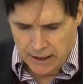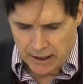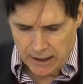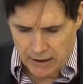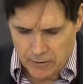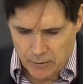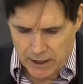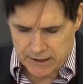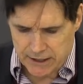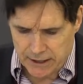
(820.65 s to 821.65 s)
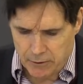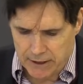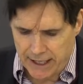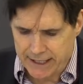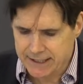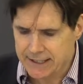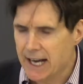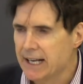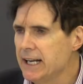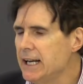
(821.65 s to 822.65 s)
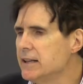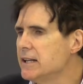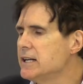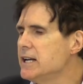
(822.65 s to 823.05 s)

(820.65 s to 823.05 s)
uh, Wesley relates that in the